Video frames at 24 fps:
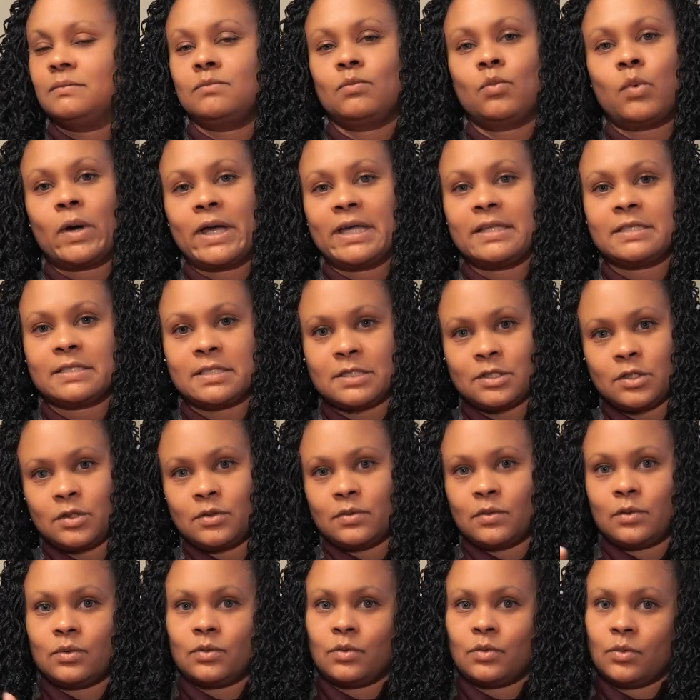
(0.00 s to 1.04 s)
whites
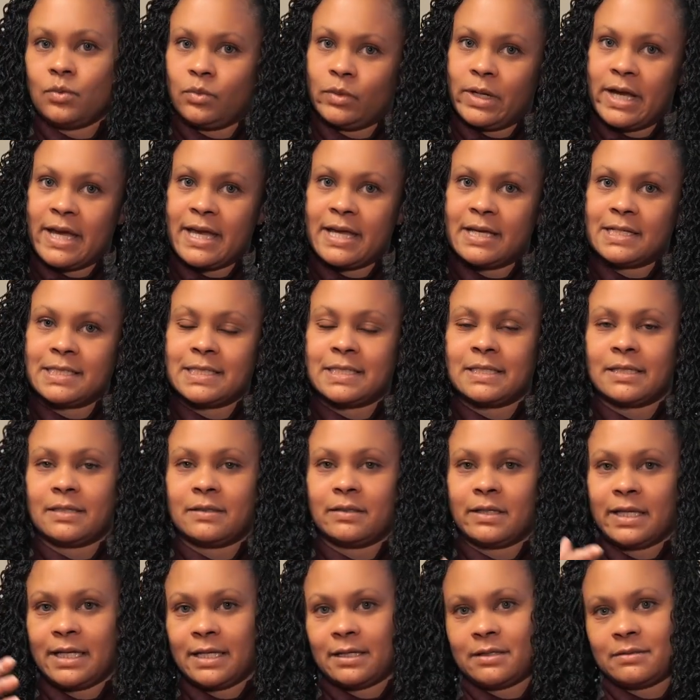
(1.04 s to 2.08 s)
to reds and
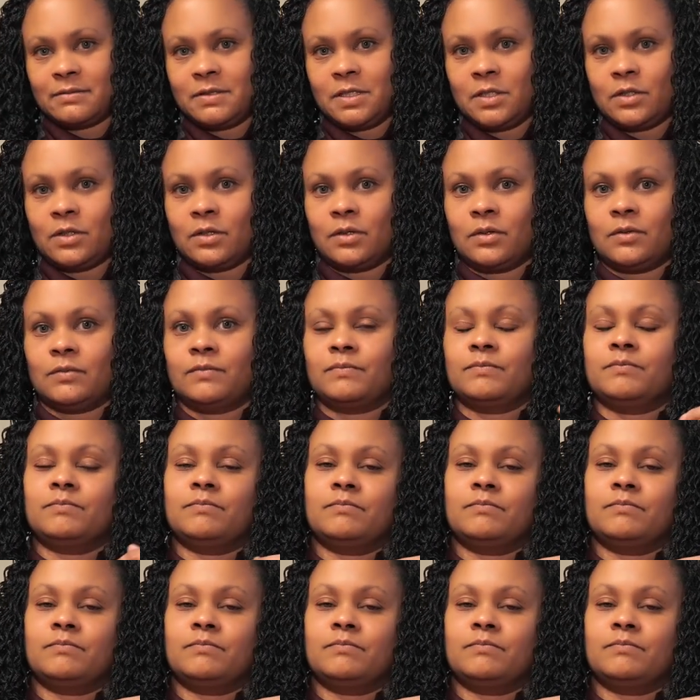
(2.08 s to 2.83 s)
like, you know,